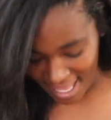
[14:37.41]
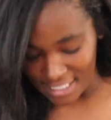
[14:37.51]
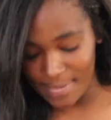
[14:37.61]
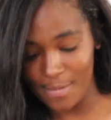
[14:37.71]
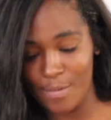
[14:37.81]

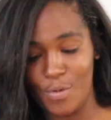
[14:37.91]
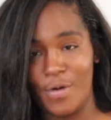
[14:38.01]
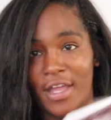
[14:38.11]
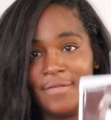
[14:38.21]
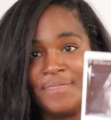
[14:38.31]
That's baby
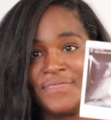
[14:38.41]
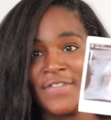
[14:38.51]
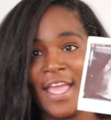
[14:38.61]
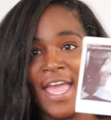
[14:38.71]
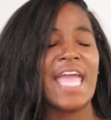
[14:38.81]
boy.
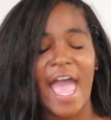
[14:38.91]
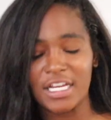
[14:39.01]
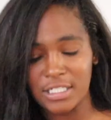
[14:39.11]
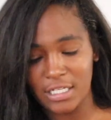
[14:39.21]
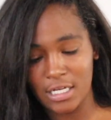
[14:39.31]
He
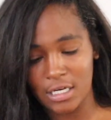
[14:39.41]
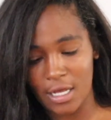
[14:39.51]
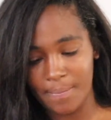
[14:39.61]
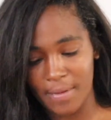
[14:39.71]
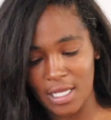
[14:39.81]
actually ended
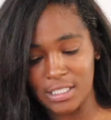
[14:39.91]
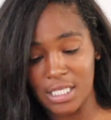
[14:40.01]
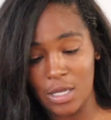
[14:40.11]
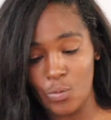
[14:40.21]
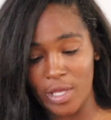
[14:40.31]
up being
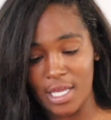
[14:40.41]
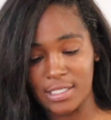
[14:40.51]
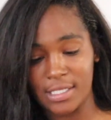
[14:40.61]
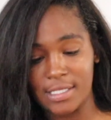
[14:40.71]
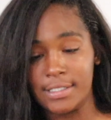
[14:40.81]
10
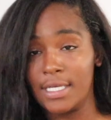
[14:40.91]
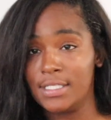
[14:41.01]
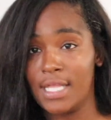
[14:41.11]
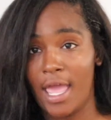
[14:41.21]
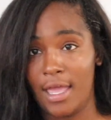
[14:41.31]
weeks and
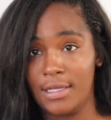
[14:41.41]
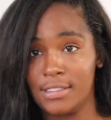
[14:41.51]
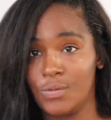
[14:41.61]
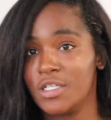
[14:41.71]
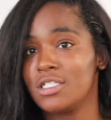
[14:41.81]
6
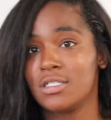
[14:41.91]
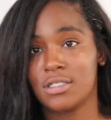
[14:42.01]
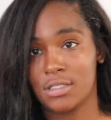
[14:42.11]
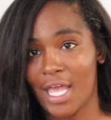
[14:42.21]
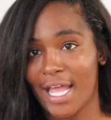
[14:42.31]
days, which
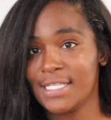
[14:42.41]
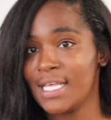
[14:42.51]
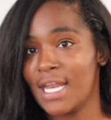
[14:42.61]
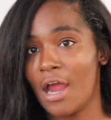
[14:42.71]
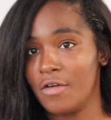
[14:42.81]
is, like I
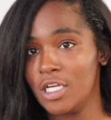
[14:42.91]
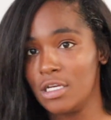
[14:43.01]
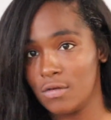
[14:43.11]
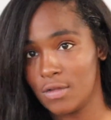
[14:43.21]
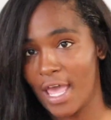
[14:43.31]
said, I already
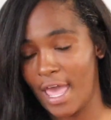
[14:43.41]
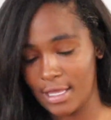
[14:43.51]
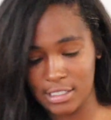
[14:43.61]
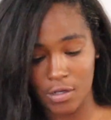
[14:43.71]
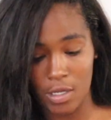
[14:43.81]
knew
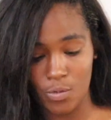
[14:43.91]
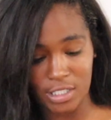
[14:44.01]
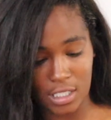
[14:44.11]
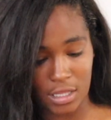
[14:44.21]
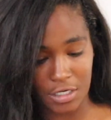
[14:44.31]
that. So he
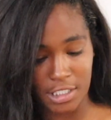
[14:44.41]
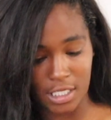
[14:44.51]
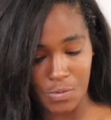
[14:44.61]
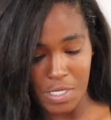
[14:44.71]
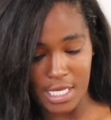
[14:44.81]
wasn't
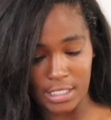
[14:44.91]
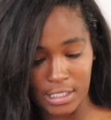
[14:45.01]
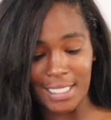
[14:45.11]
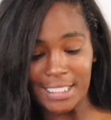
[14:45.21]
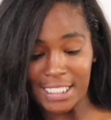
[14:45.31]
13 weeks.
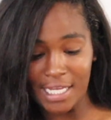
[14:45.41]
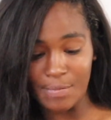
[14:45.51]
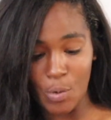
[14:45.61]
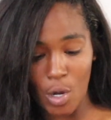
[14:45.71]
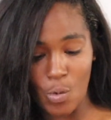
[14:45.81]
And
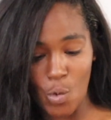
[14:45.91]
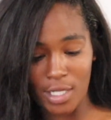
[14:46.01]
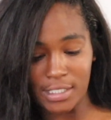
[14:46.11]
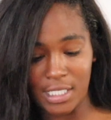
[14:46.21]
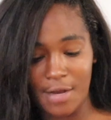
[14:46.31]

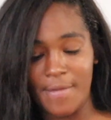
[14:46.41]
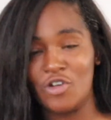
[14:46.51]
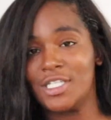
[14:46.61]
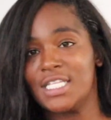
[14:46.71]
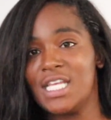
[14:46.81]
10.1
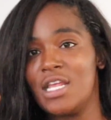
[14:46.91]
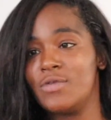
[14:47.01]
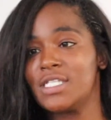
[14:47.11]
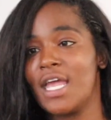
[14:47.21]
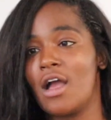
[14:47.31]
centimeters, they said he
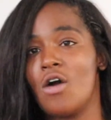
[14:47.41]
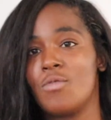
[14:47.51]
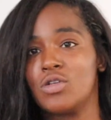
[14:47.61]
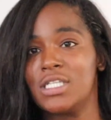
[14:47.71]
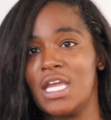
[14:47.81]
was like
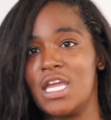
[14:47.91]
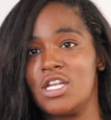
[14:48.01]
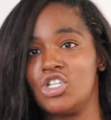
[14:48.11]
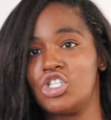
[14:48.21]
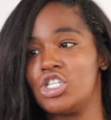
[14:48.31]
almost an
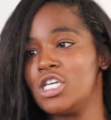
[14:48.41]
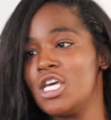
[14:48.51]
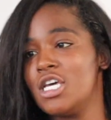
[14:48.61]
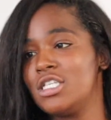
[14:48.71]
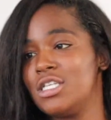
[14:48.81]
inch.
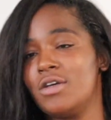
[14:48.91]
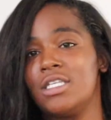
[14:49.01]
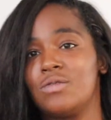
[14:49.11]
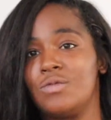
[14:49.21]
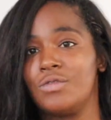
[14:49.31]
So
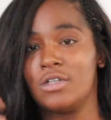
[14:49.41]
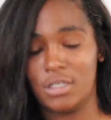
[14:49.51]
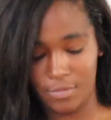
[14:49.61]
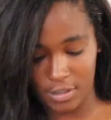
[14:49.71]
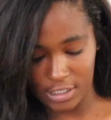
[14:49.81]
he's
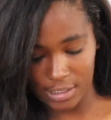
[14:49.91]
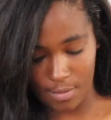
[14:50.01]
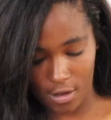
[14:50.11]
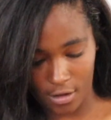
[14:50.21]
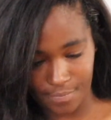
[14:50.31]
really, really
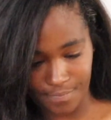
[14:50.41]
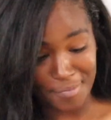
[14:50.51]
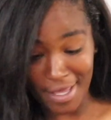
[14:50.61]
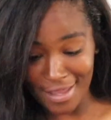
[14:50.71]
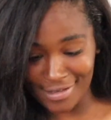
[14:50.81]
small.
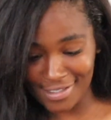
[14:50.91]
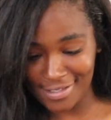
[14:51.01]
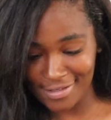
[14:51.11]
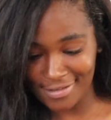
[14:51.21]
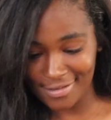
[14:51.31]
But
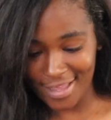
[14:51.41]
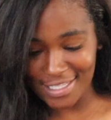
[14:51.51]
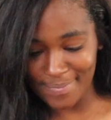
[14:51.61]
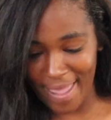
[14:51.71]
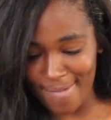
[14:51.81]

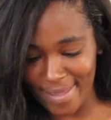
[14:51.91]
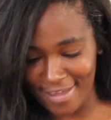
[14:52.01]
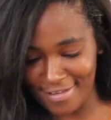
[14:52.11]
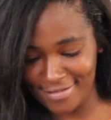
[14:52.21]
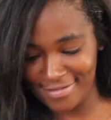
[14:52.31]
that's
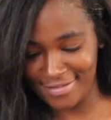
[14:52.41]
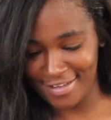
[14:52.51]
baby.